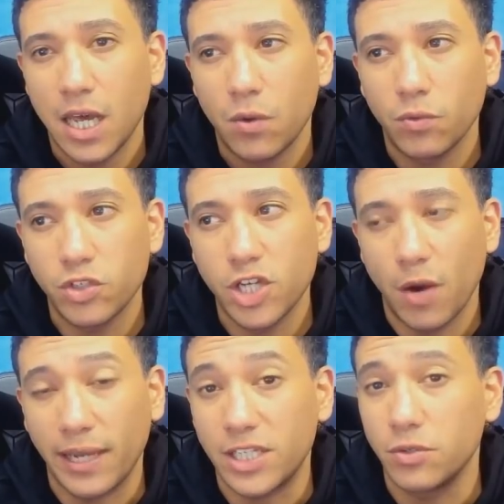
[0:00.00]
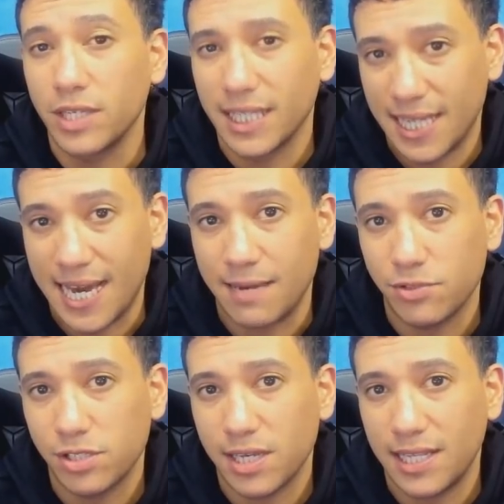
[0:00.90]
was going to
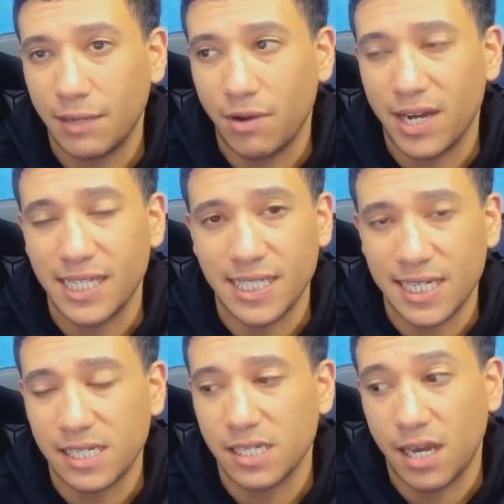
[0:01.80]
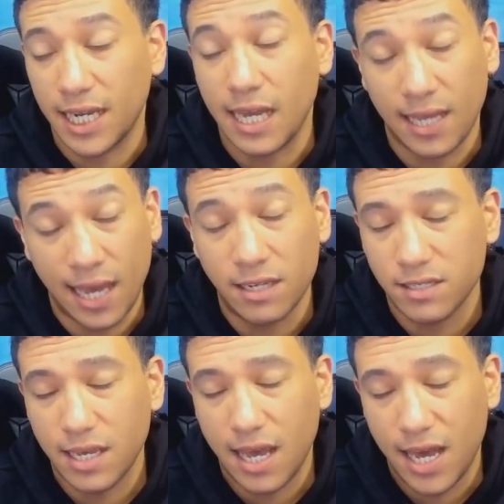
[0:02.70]
collapse, and there were ideas that
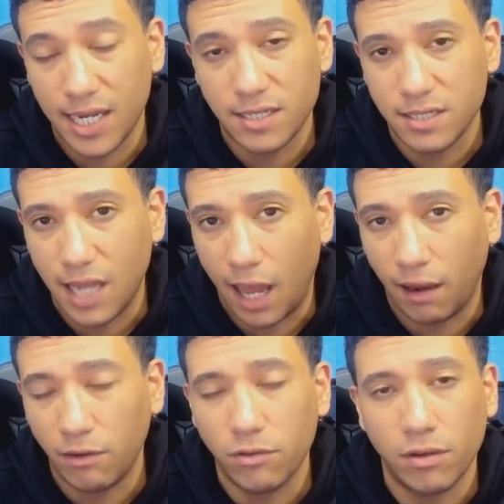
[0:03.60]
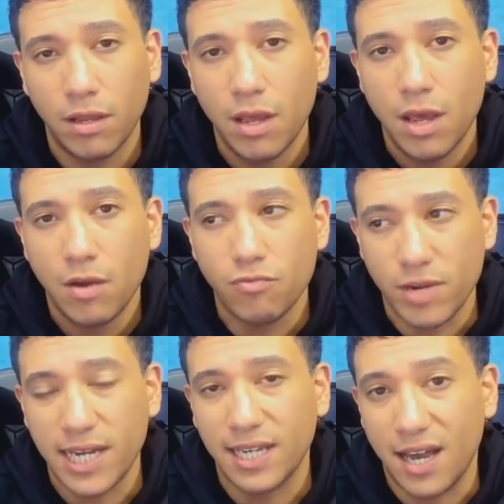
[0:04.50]
I entertained and
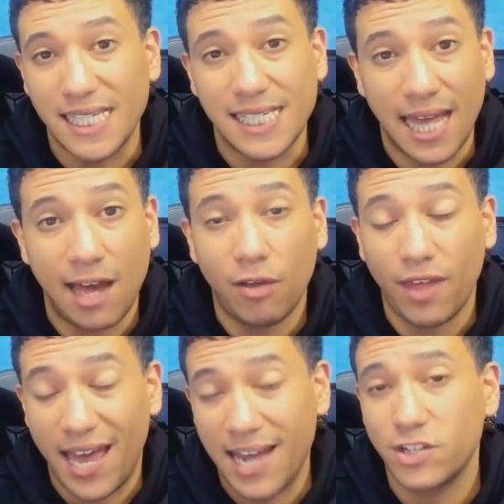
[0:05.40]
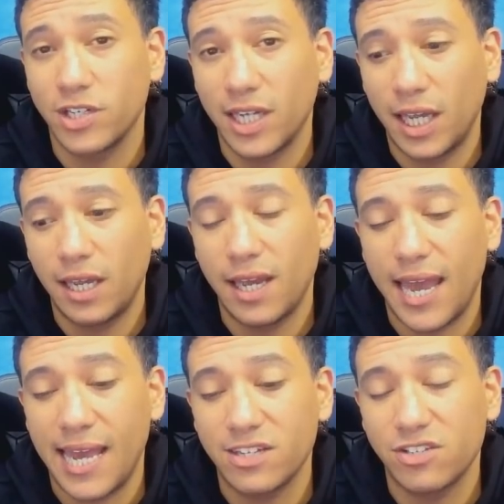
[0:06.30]
realized now that actually
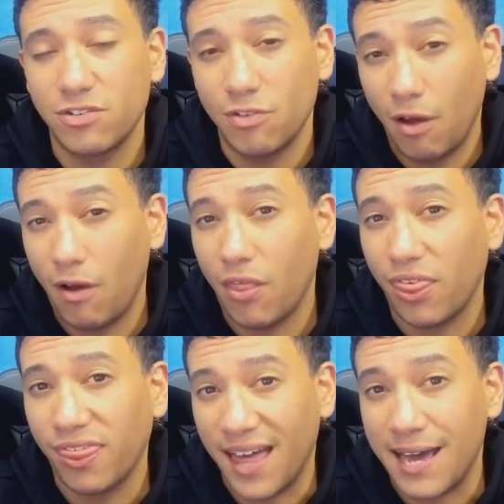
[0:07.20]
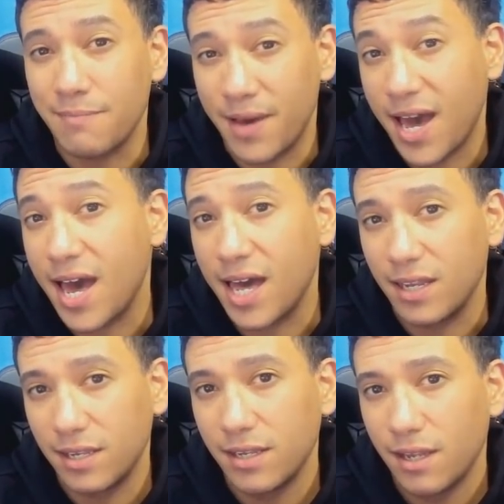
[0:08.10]
it's not that
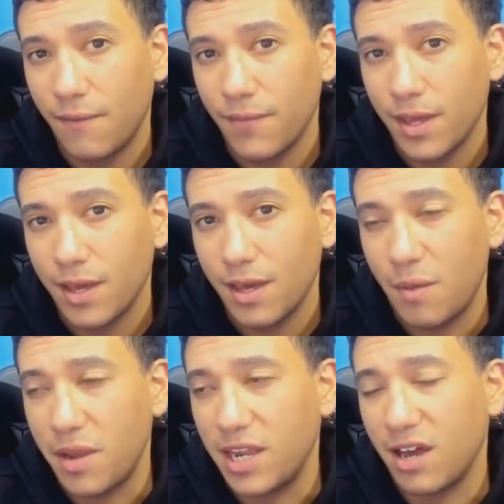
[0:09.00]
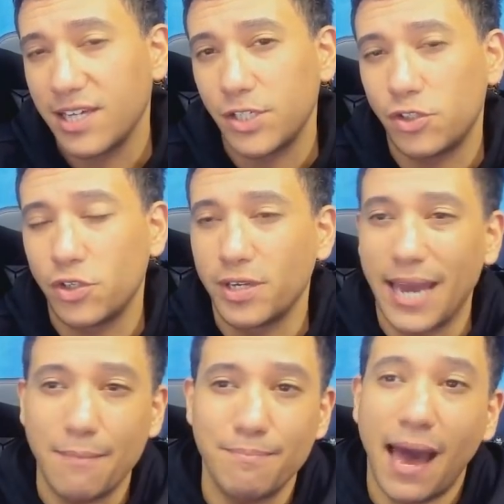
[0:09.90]
bad. I mean, I used to
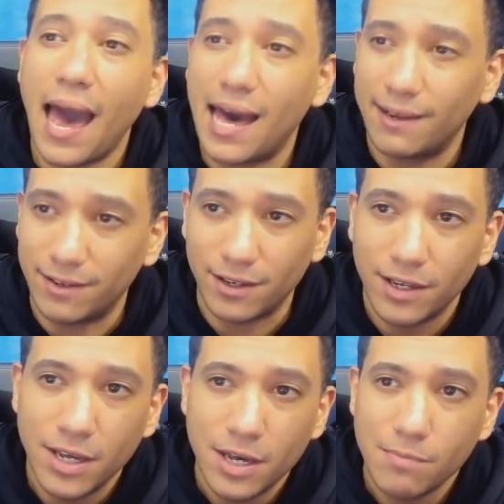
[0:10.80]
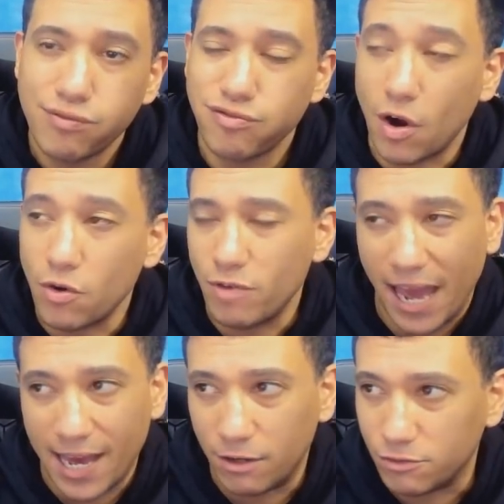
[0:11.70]
get mad at
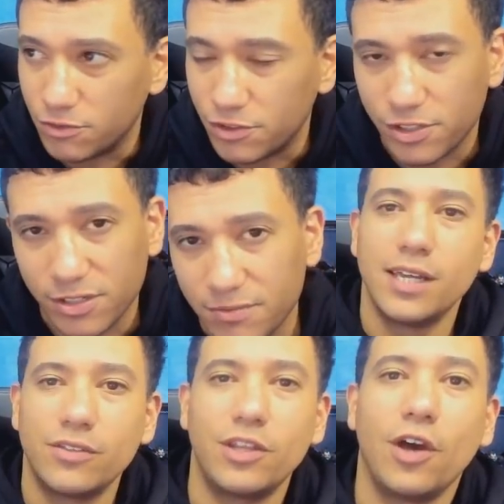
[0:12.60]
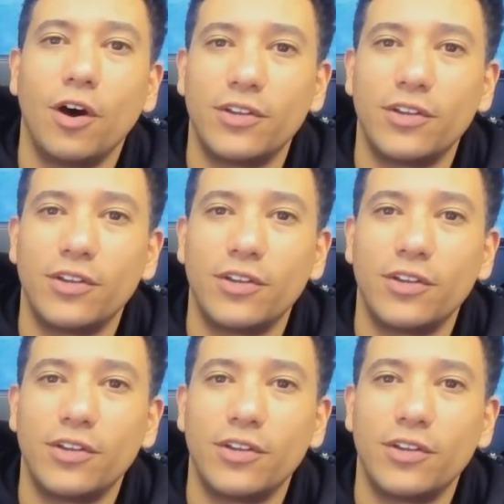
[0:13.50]
pronouns and the